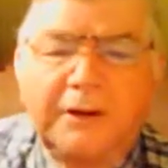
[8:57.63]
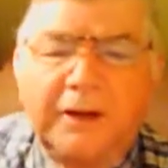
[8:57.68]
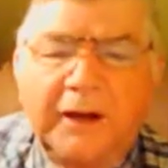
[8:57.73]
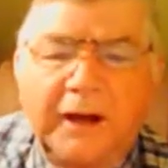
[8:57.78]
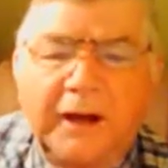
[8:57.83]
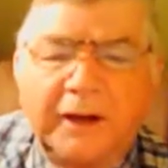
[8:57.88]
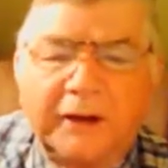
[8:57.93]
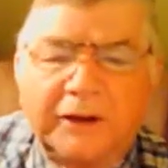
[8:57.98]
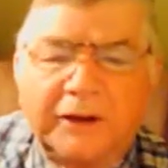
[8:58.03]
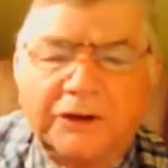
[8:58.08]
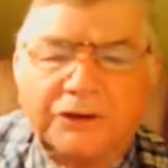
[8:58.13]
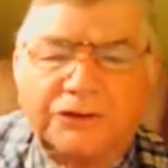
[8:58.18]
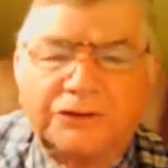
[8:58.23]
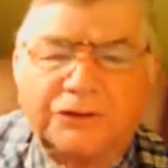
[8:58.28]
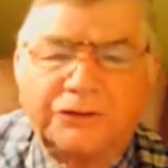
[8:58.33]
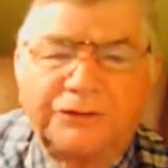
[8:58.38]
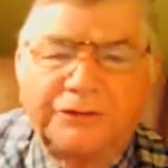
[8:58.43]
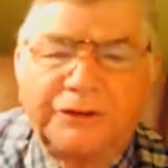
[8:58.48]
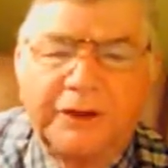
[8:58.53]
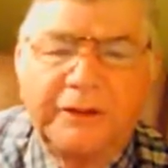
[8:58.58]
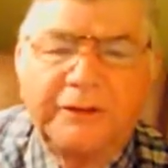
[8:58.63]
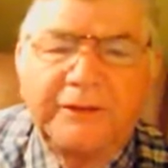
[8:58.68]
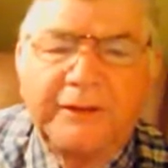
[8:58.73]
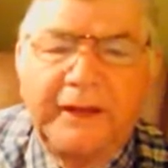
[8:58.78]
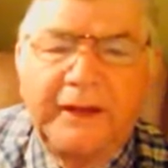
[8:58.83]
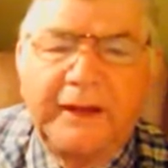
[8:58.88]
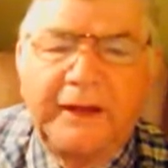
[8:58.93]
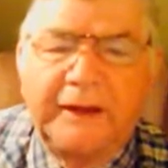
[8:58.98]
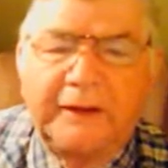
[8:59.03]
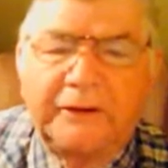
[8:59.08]
Uh, could you say
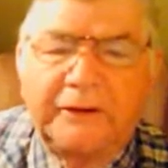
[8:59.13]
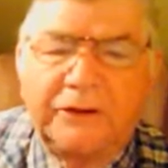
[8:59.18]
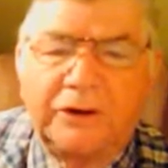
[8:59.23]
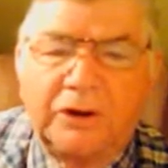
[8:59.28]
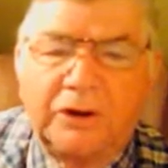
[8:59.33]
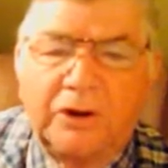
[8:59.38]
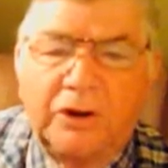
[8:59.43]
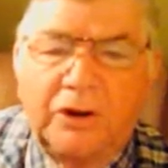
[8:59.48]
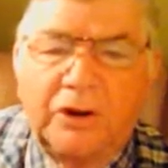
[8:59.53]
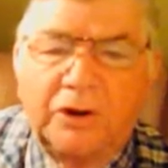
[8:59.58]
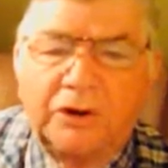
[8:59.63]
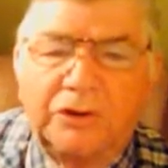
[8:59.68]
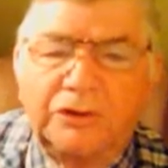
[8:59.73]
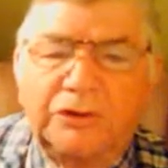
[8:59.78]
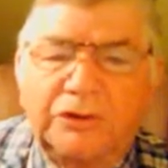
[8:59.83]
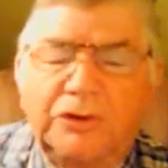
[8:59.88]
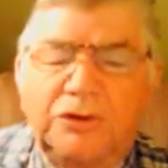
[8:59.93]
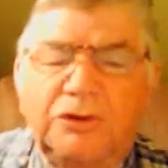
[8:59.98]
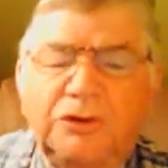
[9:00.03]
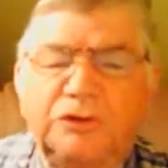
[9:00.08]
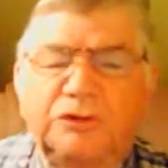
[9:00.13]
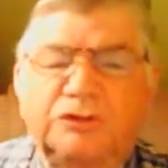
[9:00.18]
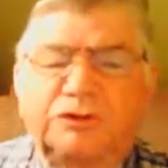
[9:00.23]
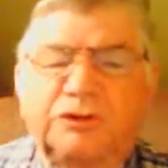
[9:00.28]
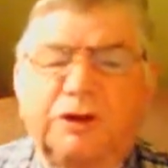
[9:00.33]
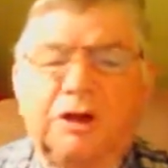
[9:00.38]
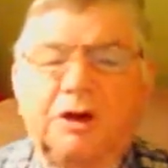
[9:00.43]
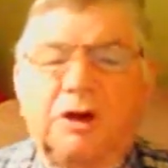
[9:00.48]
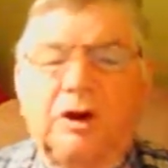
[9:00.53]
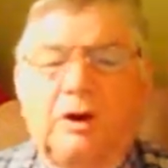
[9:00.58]
that? Or do you
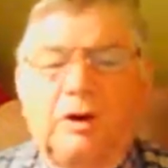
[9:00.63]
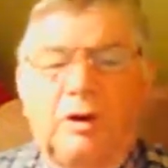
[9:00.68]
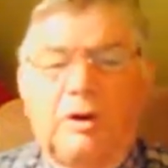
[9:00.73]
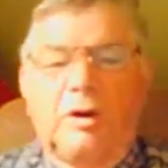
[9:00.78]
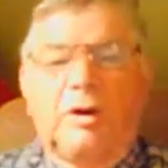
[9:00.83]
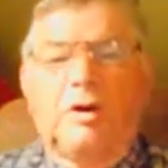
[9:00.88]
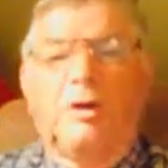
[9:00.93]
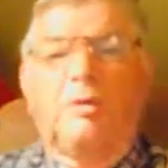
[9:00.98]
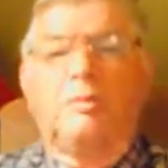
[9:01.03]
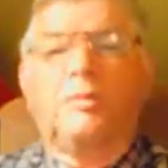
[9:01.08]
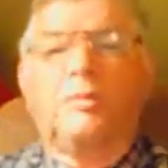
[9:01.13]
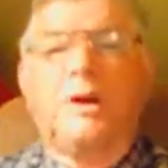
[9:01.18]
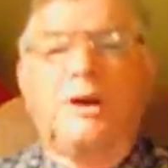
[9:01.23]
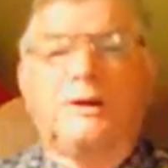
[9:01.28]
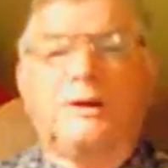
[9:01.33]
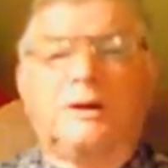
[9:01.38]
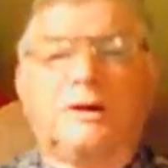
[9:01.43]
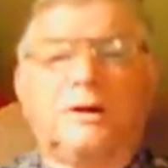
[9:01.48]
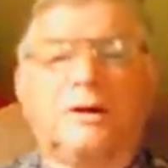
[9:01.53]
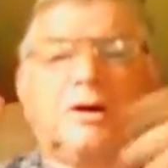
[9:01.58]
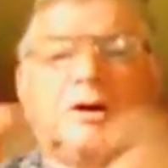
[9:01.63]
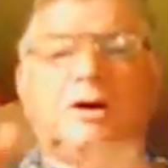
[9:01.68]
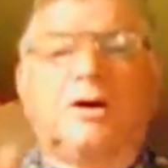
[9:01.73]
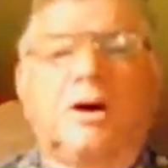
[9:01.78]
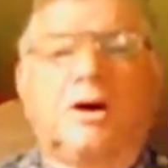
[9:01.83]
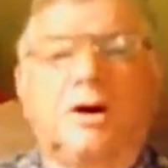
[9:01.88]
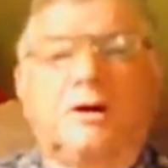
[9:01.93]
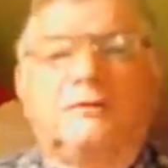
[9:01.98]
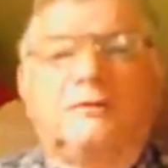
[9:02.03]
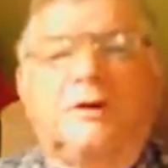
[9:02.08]
say all manner
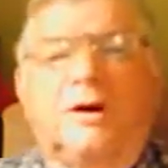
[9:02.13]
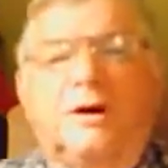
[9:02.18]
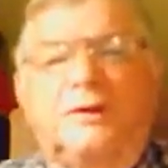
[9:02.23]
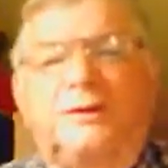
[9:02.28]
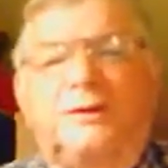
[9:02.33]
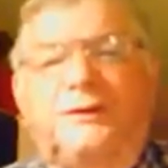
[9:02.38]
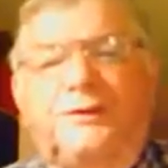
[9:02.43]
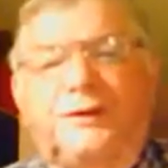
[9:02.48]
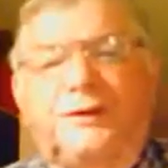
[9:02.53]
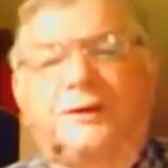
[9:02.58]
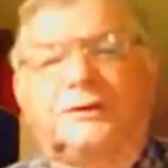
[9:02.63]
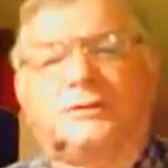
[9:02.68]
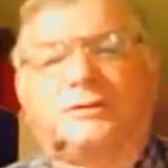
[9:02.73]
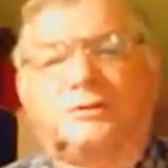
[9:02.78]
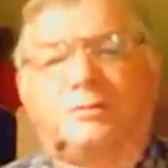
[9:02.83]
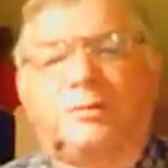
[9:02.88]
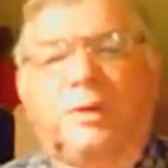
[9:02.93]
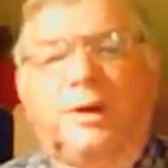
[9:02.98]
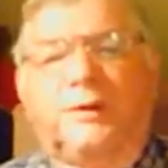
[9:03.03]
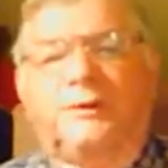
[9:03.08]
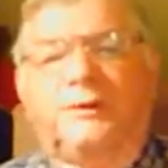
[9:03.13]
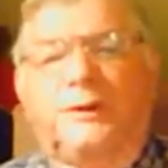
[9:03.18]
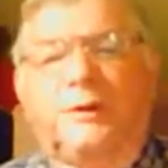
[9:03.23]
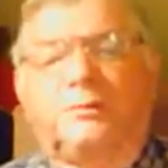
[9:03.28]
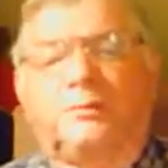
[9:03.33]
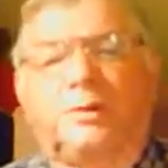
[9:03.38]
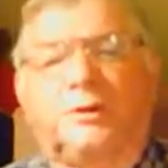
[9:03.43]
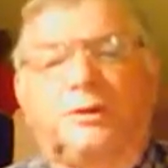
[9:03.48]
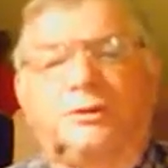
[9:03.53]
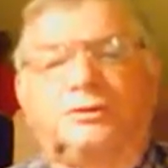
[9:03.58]
of other things about
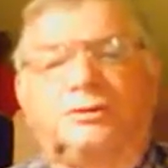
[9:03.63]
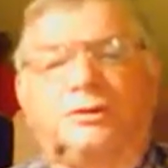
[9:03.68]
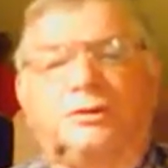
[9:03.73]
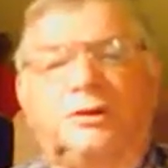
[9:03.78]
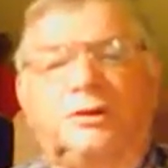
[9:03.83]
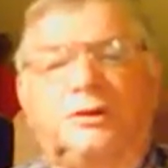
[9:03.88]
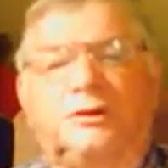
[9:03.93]
that person